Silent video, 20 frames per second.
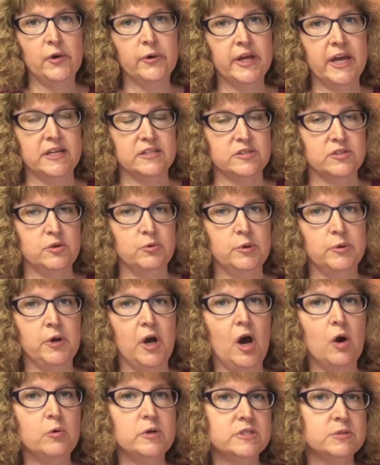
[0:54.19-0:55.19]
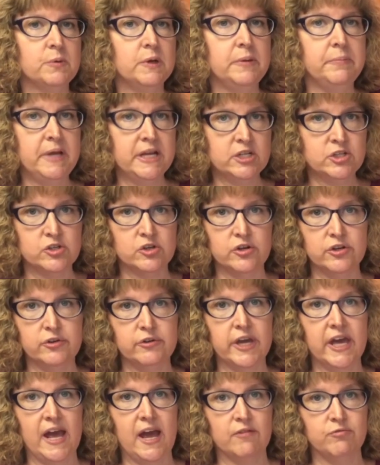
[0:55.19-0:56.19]
Okay, so we always wanna make sure you
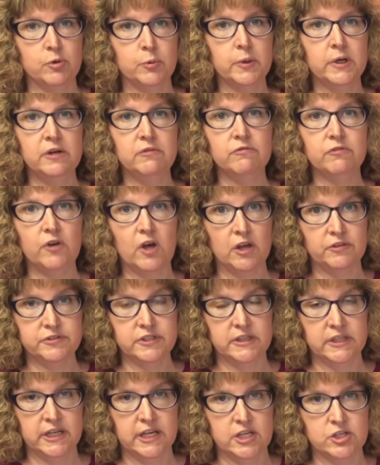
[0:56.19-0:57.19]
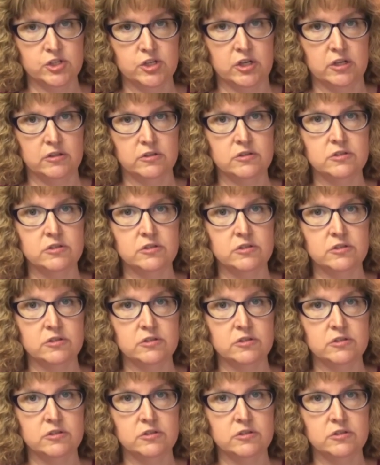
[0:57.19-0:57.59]
get everyone involved in the kitchen.